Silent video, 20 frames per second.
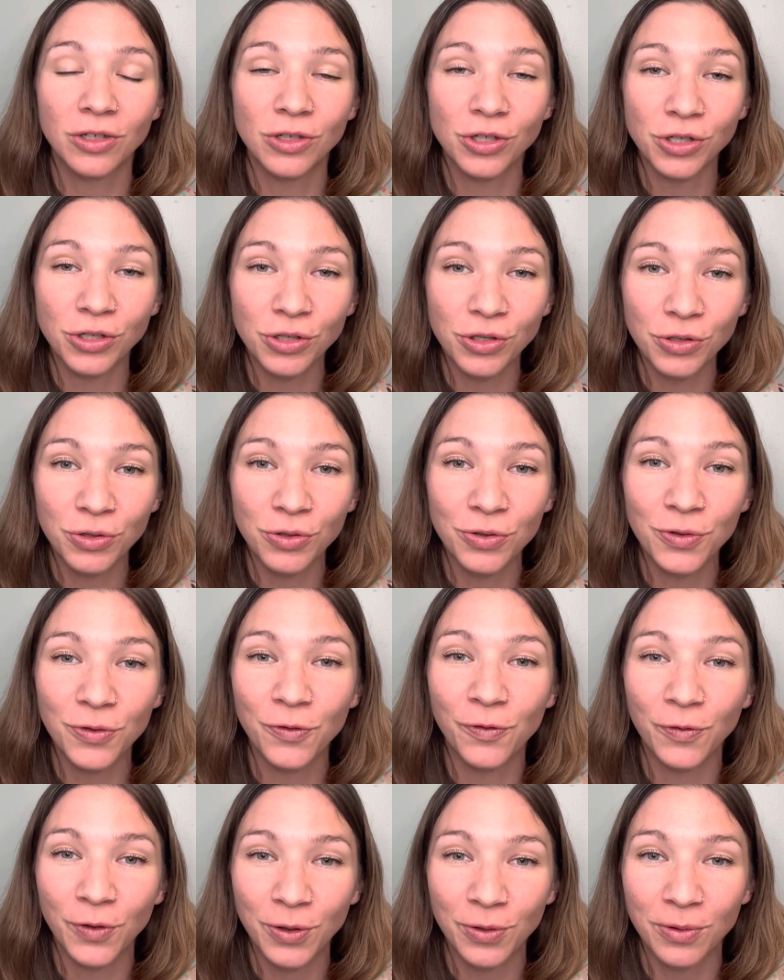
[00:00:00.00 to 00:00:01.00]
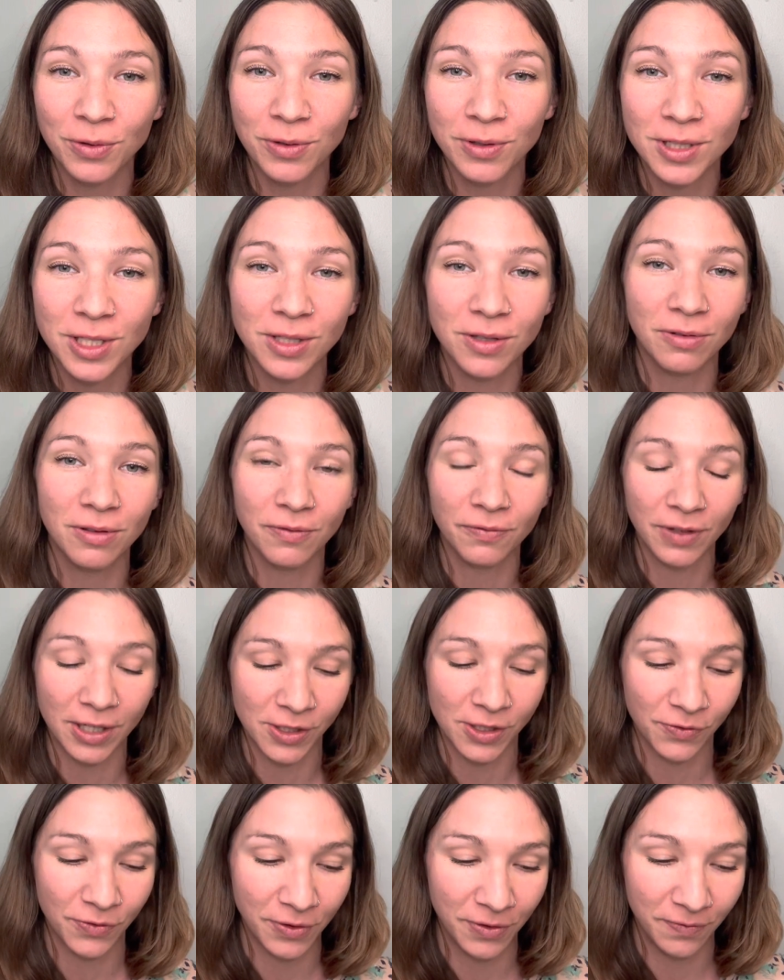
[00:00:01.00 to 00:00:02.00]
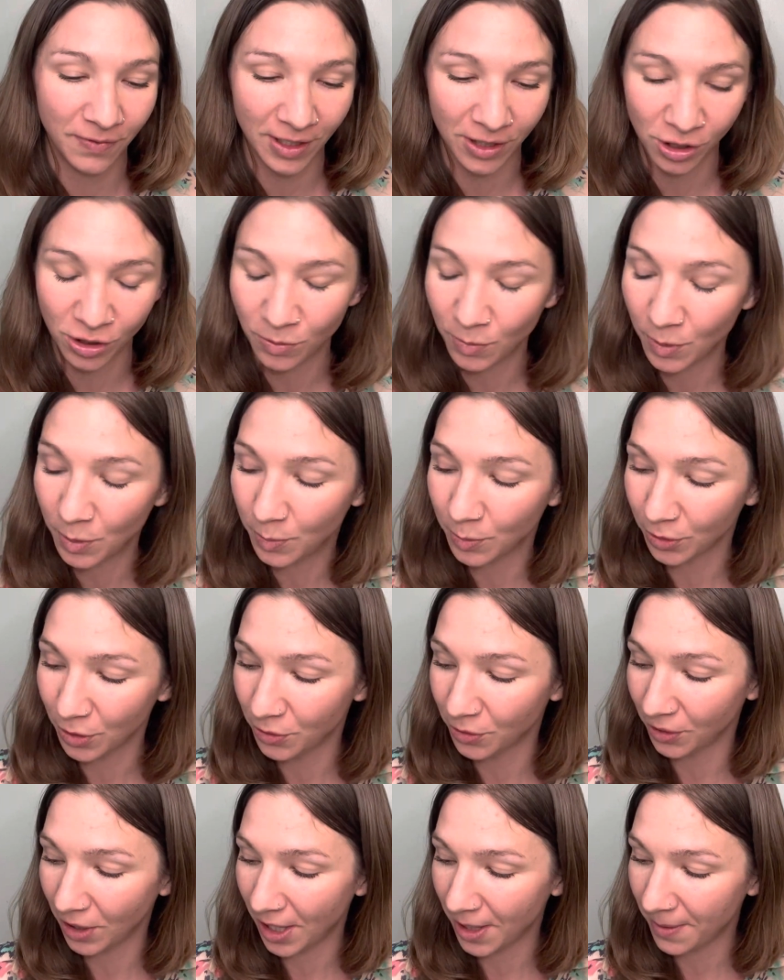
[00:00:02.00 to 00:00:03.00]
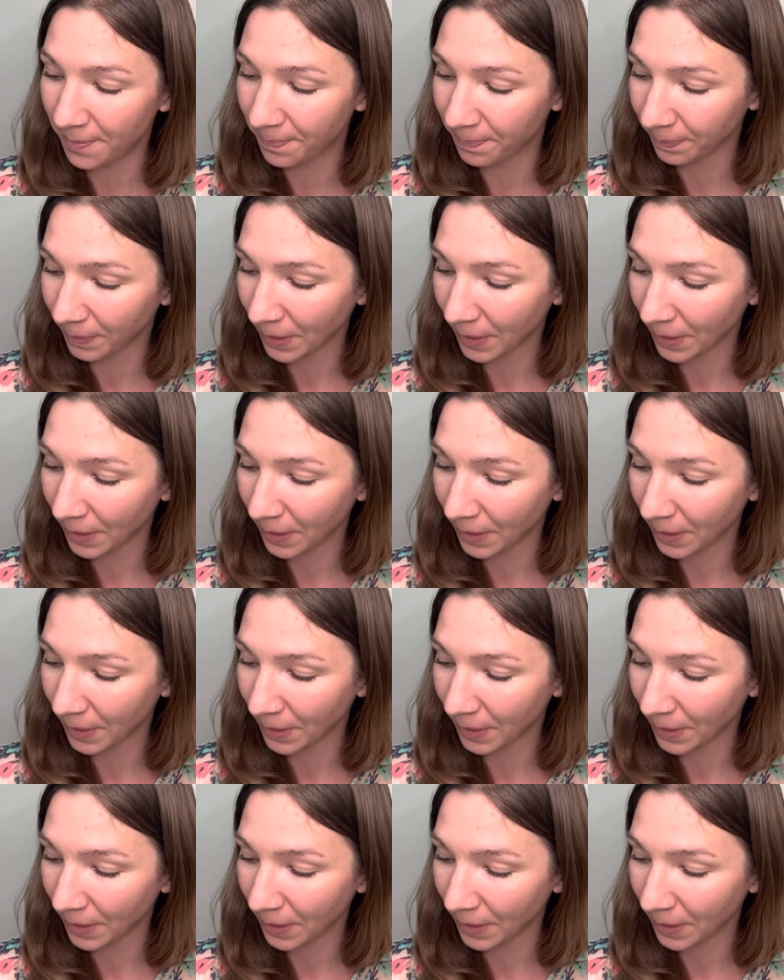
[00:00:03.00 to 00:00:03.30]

2 foods through the Fresh Fruit and Vegetable program.